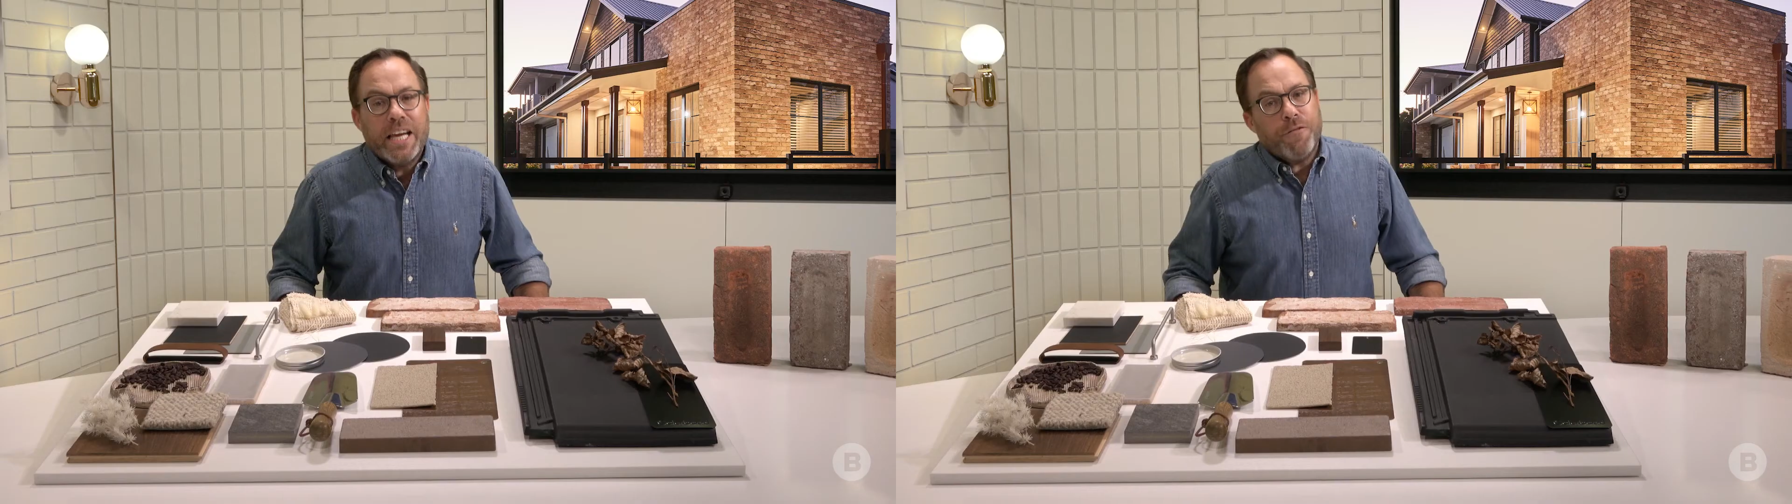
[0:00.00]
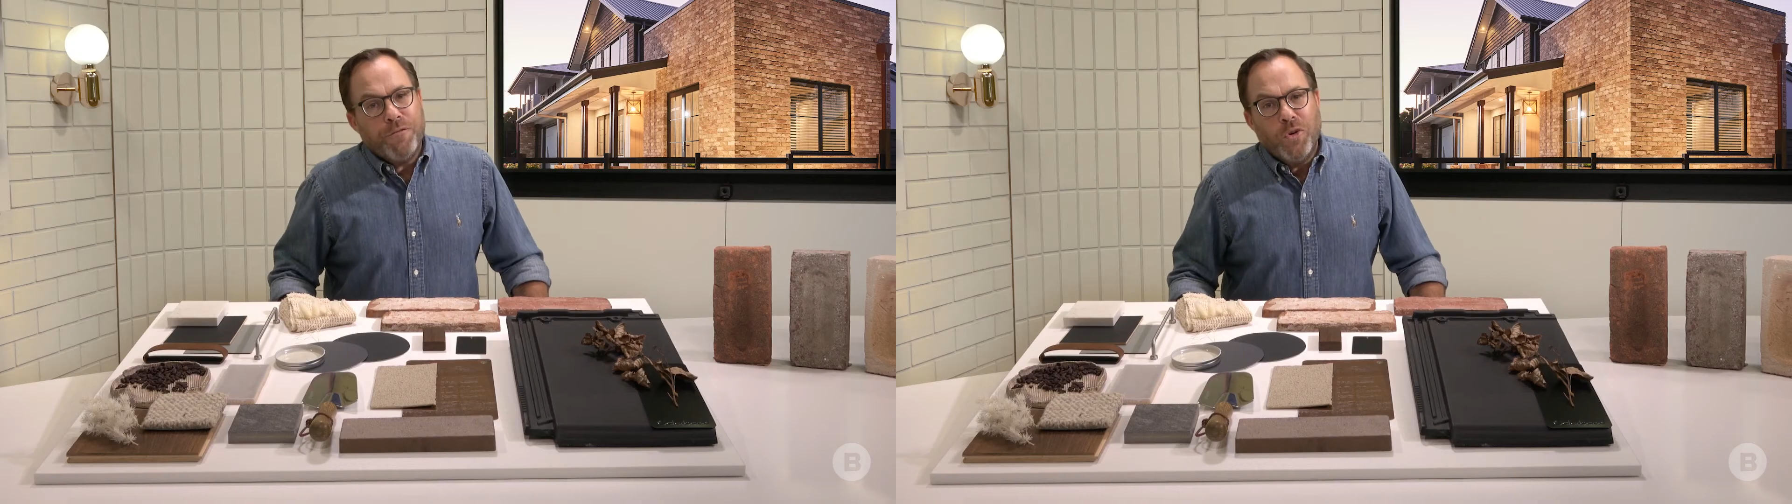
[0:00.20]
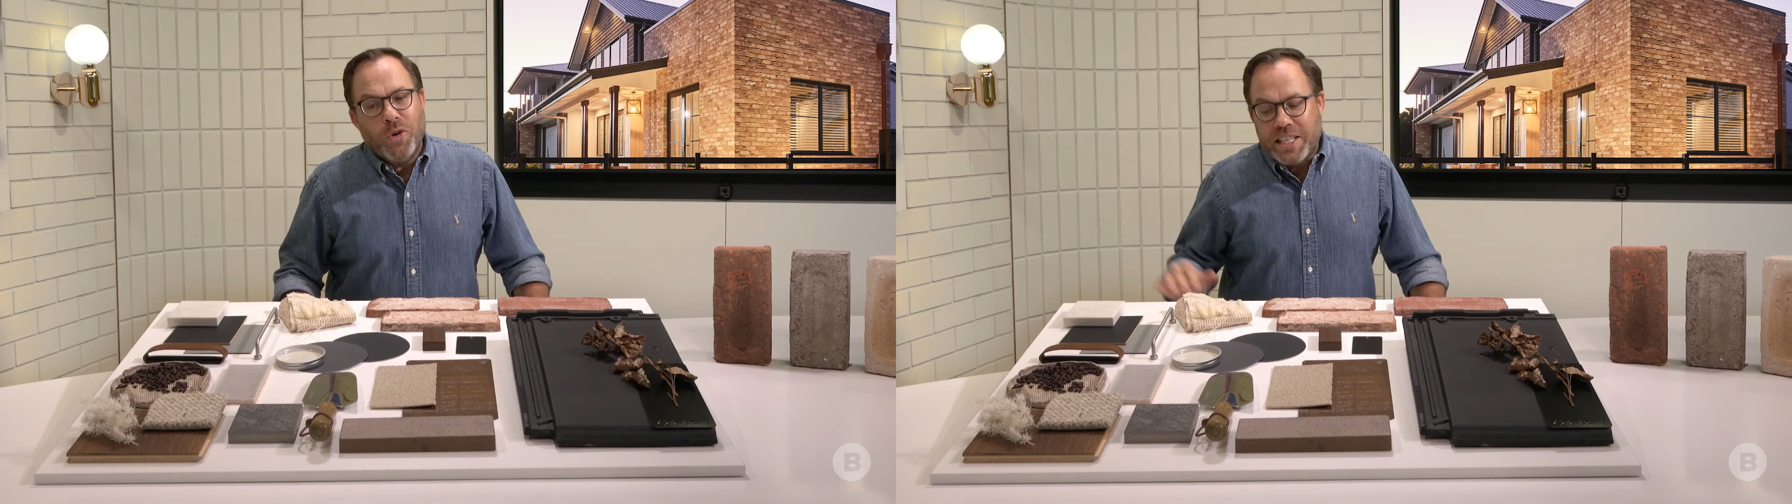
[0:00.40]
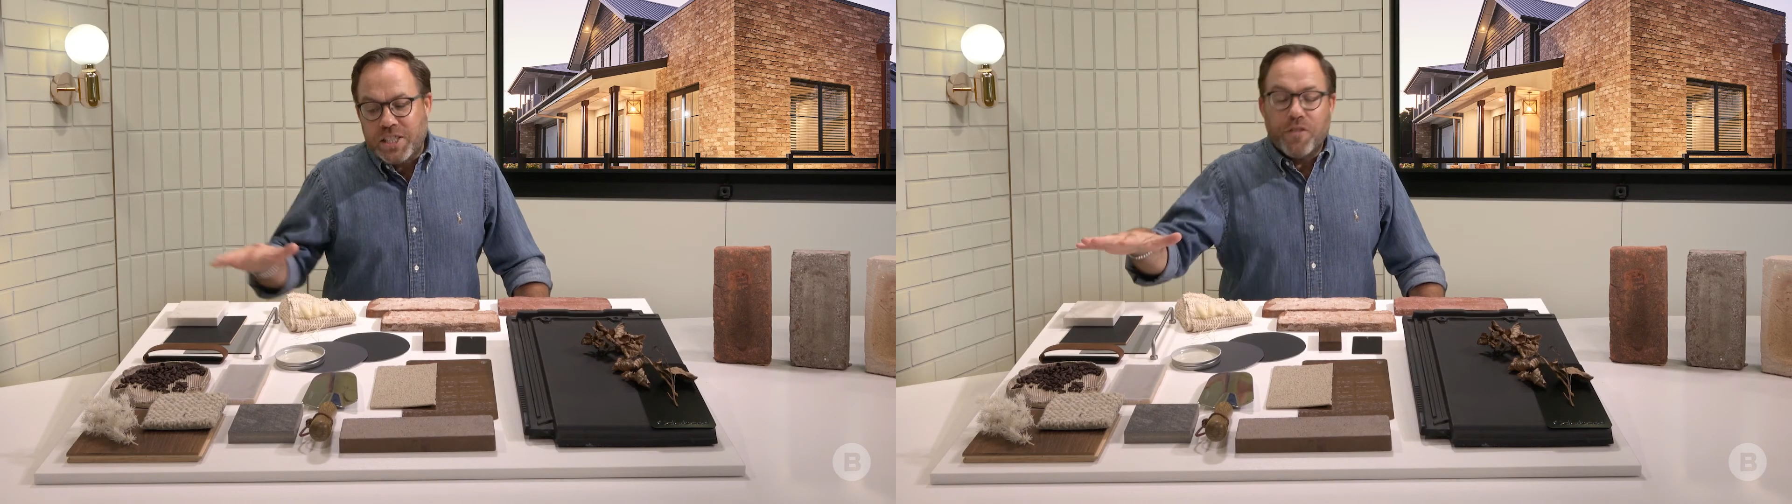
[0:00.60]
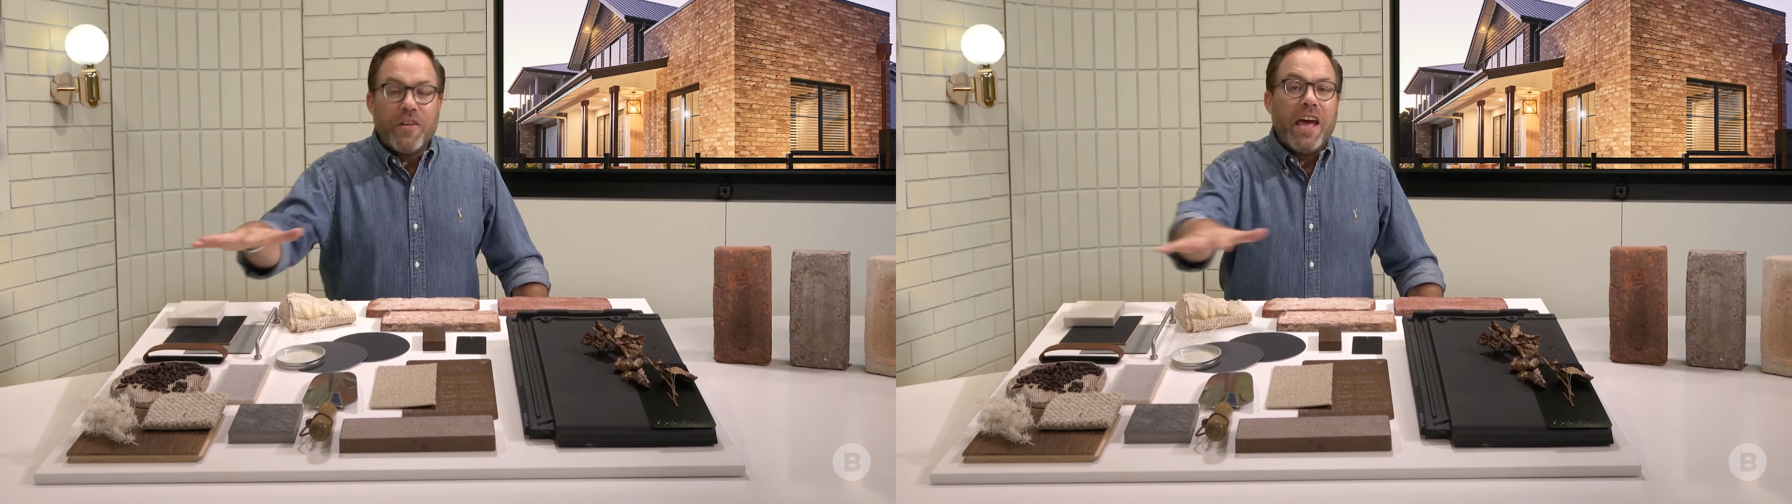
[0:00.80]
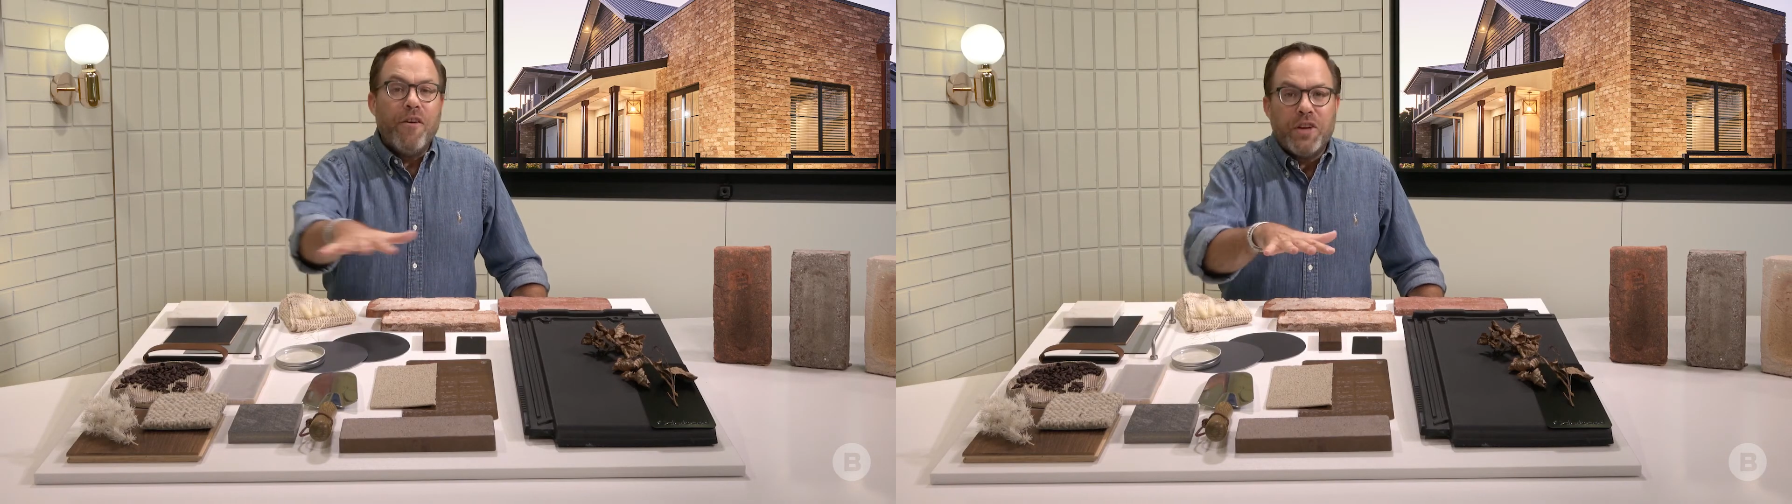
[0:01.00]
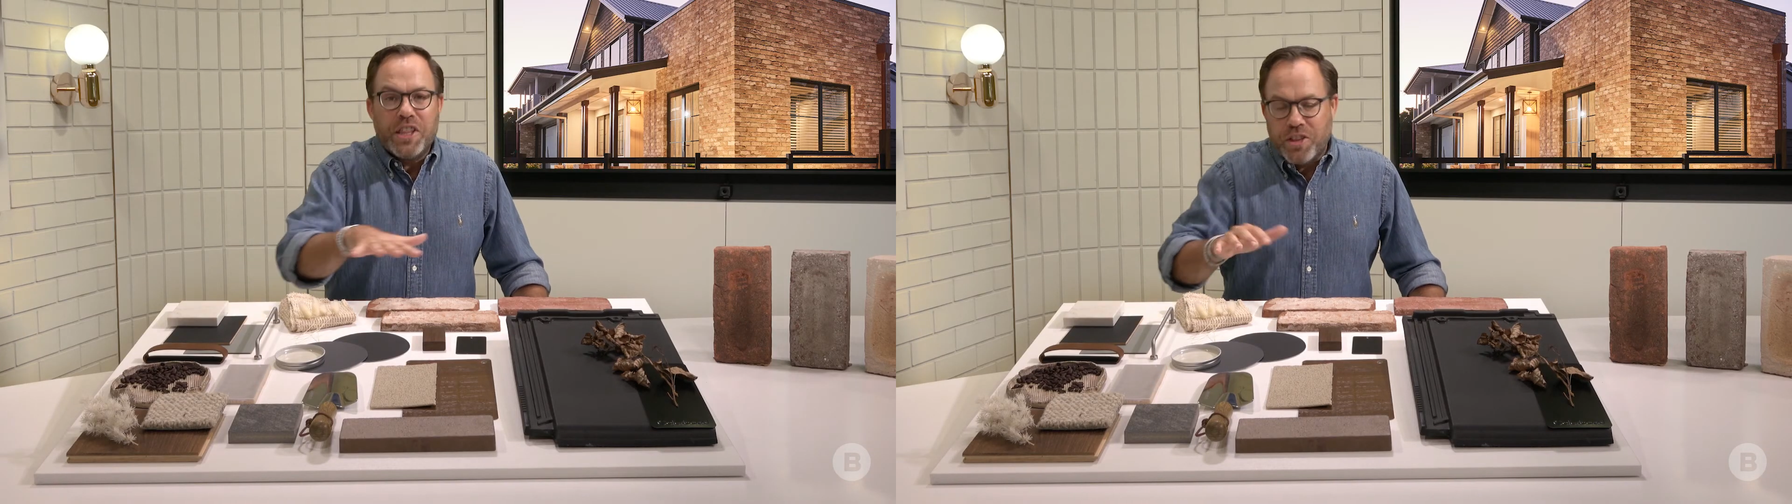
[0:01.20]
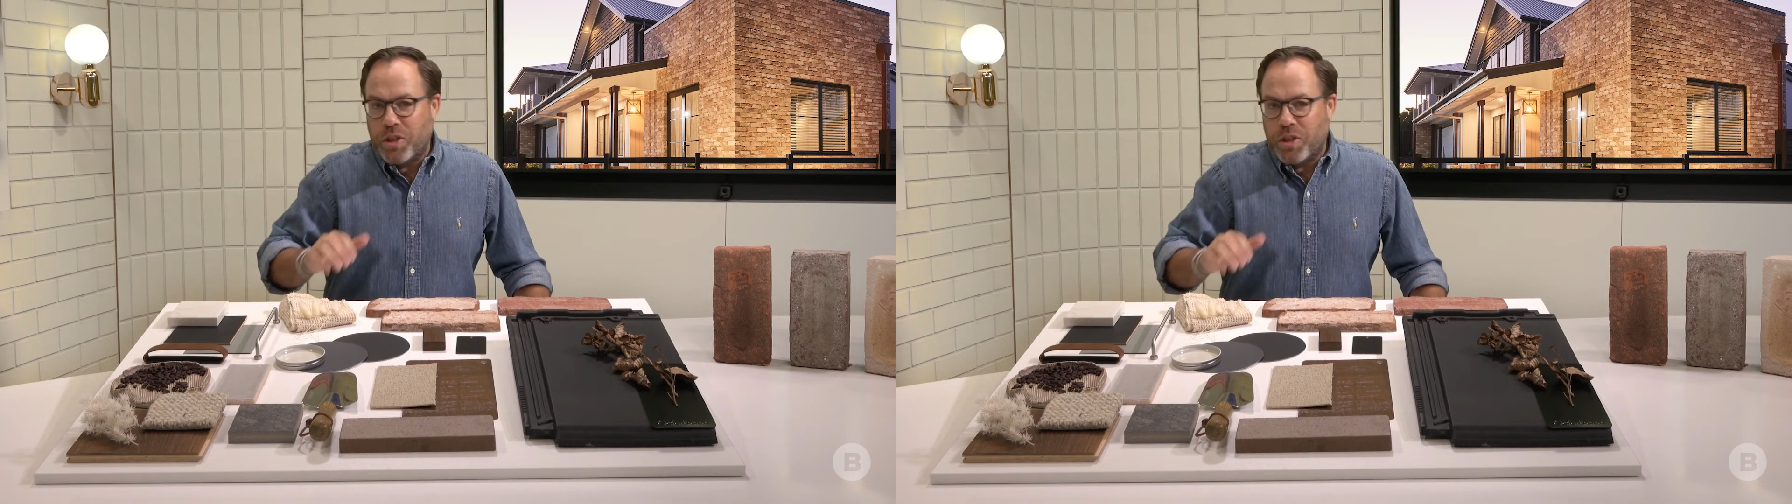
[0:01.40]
get a full list of everything